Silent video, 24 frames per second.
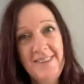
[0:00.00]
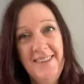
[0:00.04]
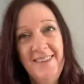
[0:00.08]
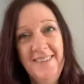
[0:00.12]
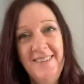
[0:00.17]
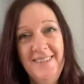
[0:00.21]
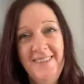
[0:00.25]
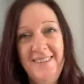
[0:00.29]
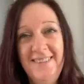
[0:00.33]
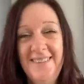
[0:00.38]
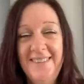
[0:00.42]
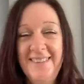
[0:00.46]

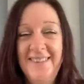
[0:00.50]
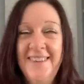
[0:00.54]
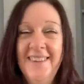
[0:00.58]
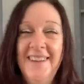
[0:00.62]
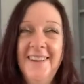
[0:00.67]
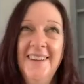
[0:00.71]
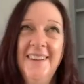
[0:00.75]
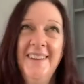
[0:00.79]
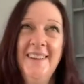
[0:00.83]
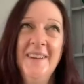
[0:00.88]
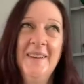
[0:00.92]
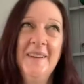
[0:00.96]

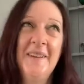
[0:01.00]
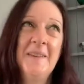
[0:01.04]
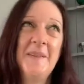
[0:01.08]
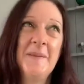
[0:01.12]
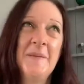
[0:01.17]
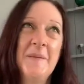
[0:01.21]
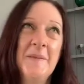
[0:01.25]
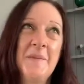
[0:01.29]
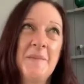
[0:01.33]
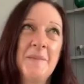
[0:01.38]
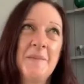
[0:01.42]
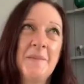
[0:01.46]

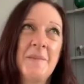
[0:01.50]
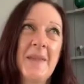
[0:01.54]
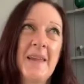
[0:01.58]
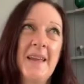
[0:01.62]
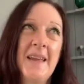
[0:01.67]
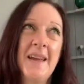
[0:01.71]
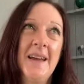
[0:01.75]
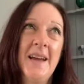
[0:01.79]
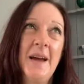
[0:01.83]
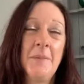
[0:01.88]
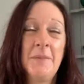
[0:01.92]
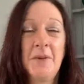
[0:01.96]

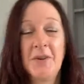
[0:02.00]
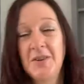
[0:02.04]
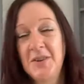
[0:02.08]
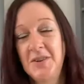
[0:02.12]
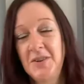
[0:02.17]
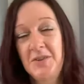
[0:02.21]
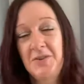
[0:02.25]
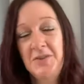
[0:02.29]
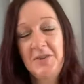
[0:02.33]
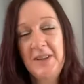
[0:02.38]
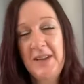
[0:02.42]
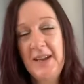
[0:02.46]
I'm not going to
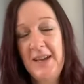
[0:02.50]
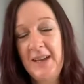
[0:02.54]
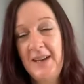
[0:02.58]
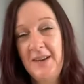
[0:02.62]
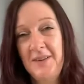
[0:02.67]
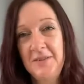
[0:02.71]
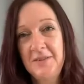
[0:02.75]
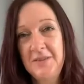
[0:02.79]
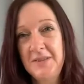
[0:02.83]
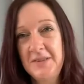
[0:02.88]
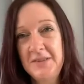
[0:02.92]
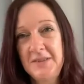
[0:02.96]
cut that
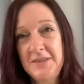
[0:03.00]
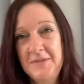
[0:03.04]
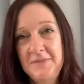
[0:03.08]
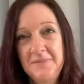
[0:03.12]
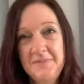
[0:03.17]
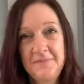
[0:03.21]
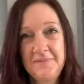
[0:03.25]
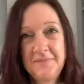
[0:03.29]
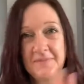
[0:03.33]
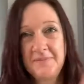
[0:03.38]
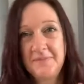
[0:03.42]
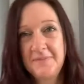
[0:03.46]
out because
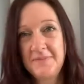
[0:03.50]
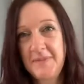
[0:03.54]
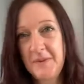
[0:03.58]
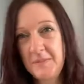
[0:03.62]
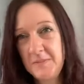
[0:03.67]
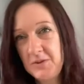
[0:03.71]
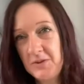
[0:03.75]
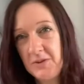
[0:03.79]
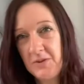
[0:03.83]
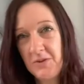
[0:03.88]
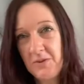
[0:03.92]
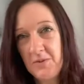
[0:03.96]
I'm
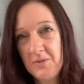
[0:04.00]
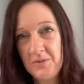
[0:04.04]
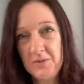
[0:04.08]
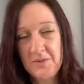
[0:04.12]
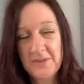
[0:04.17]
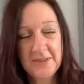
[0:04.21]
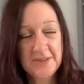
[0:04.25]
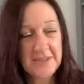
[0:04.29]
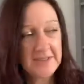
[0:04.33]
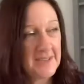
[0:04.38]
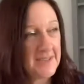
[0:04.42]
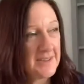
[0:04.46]
sure you'll
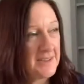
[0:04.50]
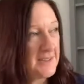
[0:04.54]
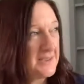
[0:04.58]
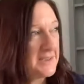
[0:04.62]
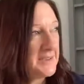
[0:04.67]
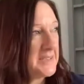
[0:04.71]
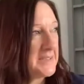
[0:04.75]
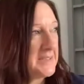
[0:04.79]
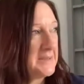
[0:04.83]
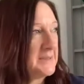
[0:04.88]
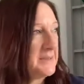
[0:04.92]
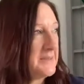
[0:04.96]
understand that I
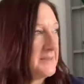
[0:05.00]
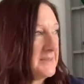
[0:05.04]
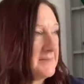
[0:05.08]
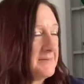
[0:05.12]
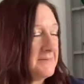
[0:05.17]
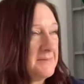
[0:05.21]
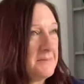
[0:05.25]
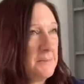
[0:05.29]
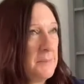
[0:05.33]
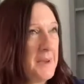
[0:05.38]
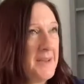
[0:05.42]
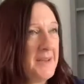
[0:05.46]
didn't
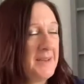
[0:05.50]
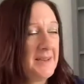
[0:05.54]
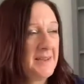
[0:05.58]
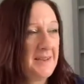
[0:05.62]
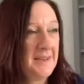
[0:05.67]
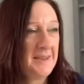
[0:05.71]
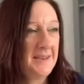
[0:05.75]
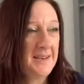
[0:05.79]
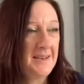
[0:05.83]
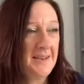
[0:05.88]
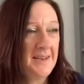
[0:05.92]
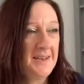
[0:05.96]
mean that
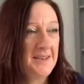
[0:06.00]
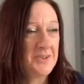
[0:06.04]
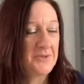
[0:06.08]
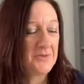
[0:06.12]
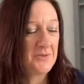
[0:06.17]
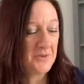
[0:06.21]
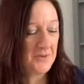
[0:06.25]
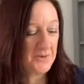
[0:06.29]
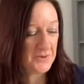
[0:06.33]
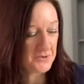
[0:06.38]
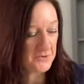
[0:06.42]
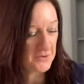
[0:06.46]
in any
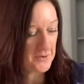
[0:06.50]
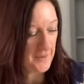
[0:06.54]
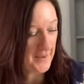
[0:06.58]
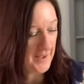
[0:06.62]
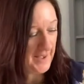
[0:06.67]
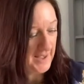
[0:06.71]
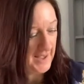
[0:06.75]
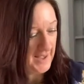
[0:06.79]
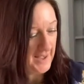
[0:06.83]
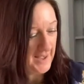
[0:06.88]
derogatory way.